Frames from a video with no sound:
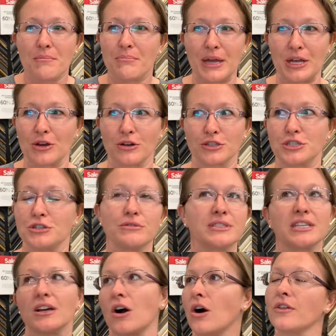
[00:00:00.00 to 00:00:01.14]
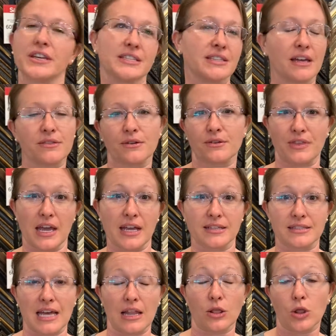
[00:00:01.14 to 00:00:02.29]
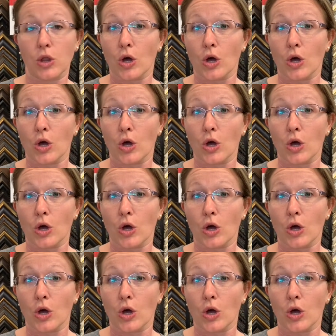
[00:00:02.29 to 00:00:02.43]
but you're choosing all these other things that